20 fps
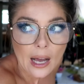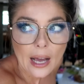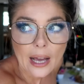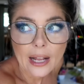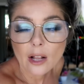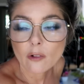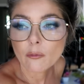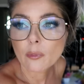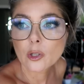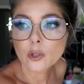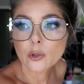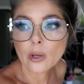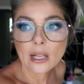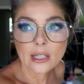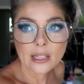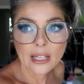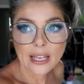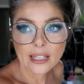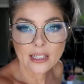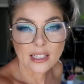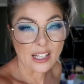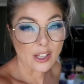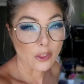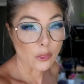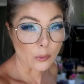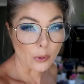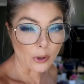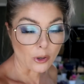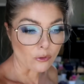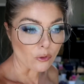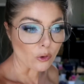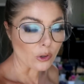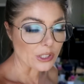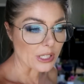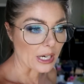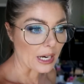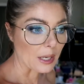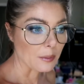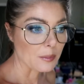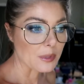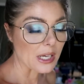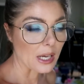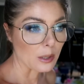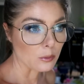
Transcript: And I've been to LA like 3 or 4 times.